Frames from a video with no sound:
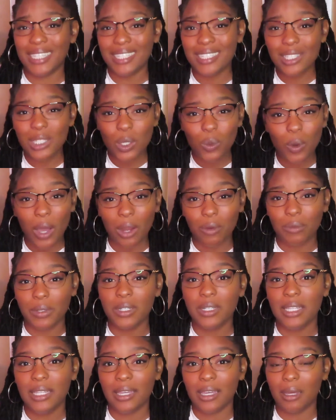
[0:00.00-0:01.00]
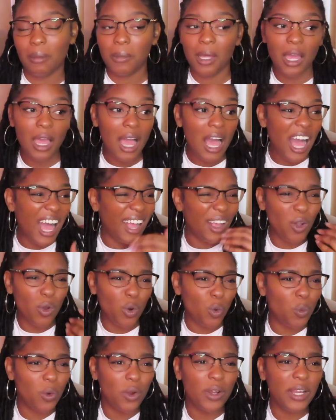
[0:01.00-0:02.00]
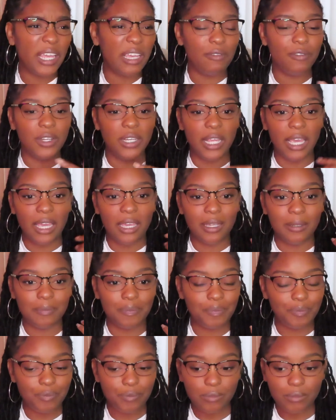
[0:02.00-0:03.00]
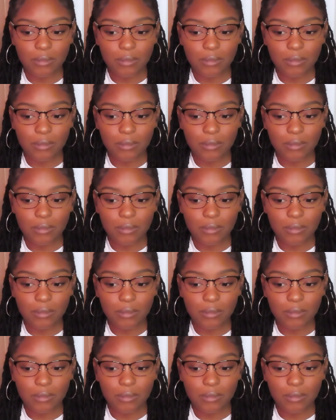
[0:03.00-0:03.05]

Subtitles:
This is who I really am. I go to work every day, and